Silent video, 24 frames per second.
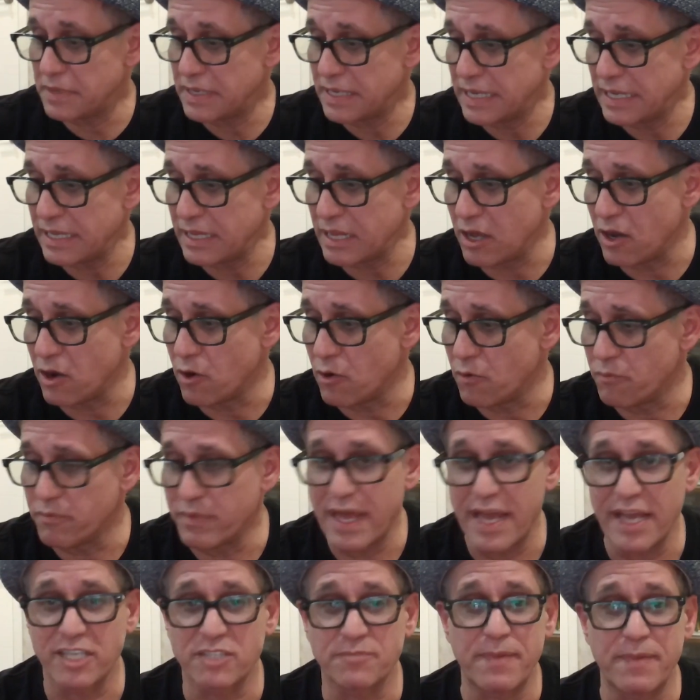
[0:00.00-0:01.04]

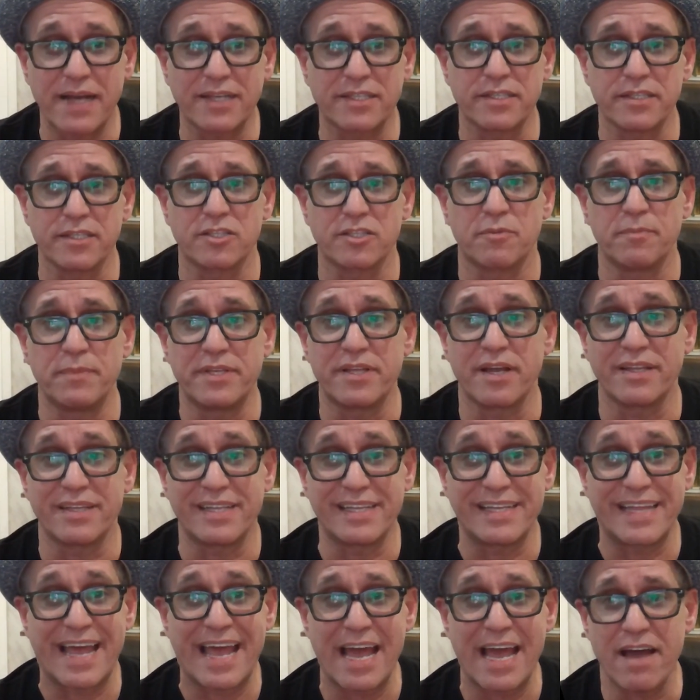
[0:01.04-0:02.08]
They expected it to be done
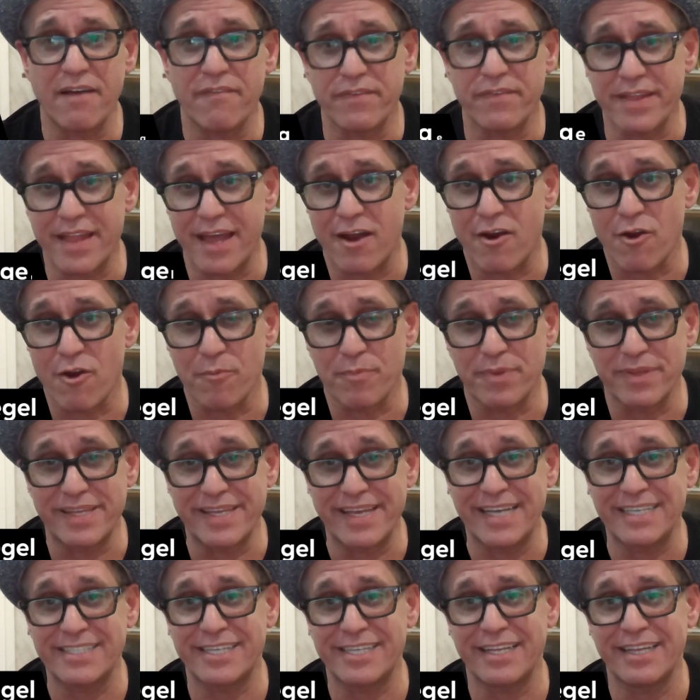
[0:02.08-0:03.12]
in a half an hour, but the
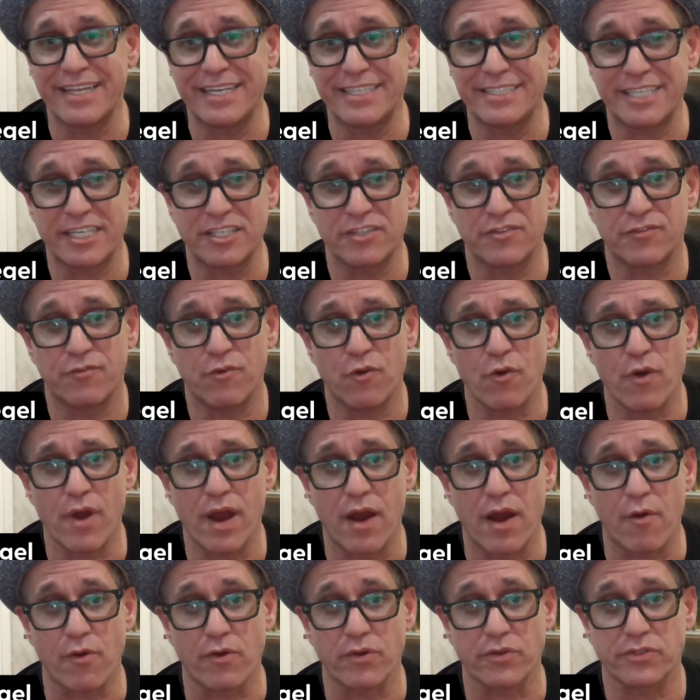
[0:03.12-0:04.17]
SLA says 4
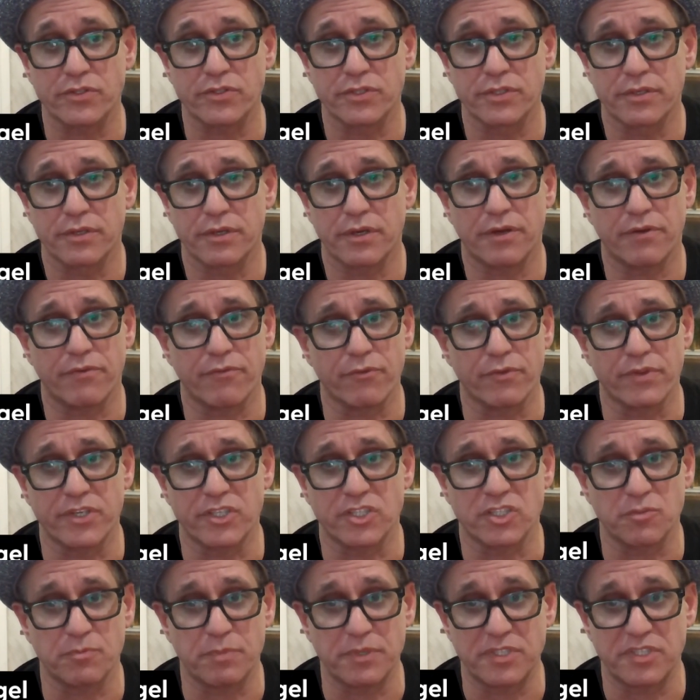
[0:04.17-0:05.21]
hours for
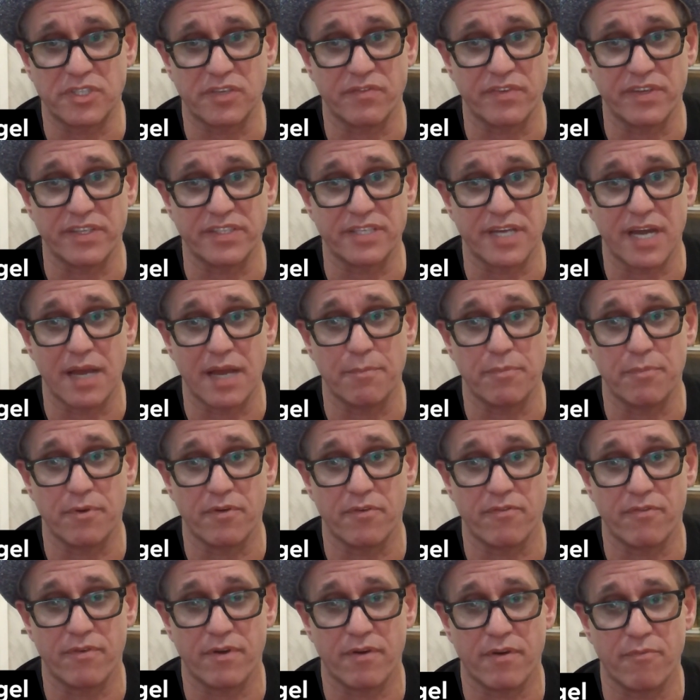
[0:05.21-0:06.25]
this specific type
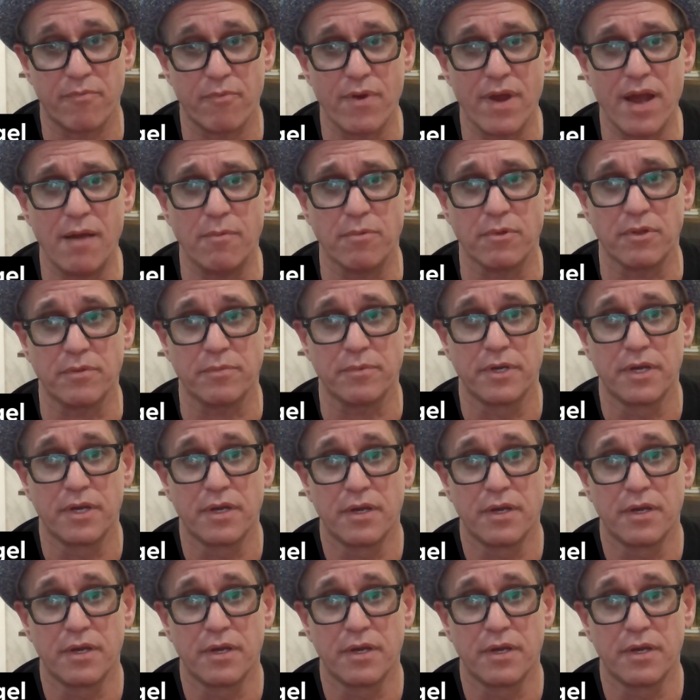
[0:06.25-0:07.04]
of problem.